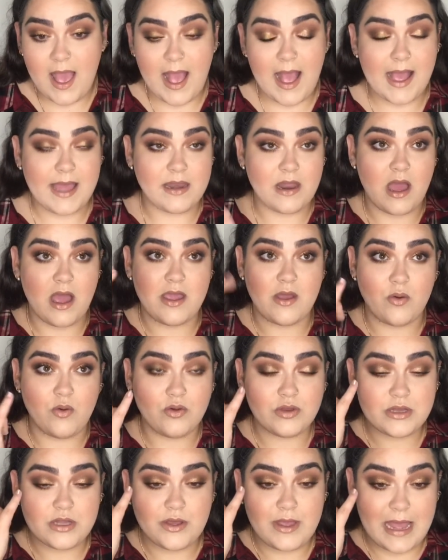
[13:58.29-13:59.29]
And I
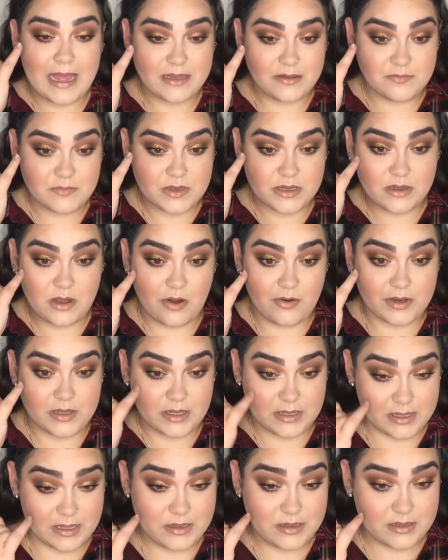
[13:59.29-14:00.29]
also add mascara
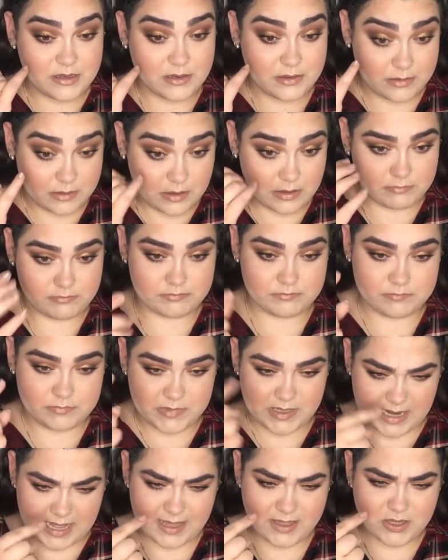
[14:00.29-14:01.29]
to this
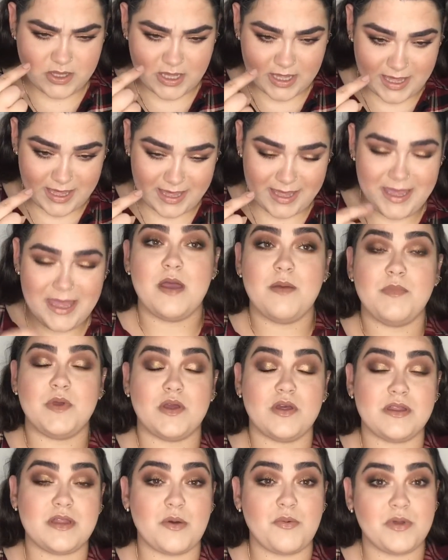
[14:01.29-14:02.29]
lash here
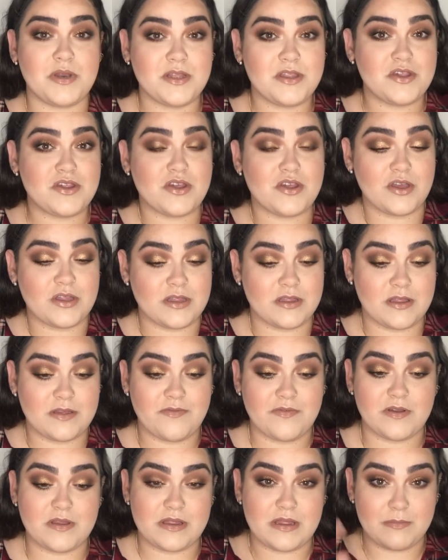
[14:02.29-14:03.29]
because I wanted to you the
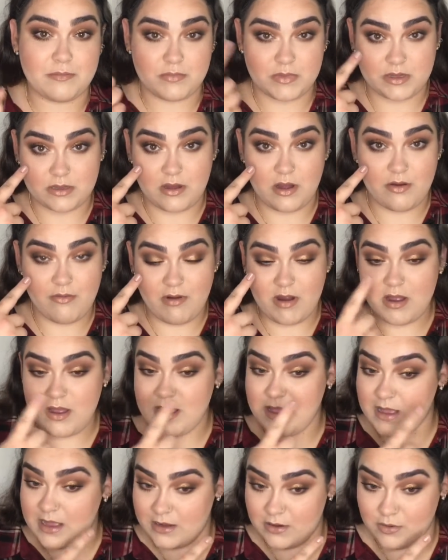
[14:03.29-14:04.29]
difference in mascara
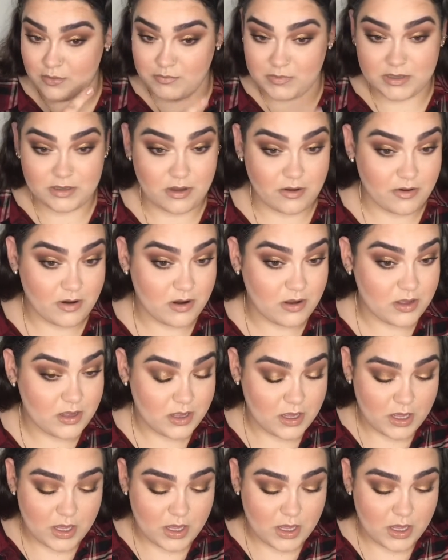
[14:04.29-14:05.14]
and no mascara.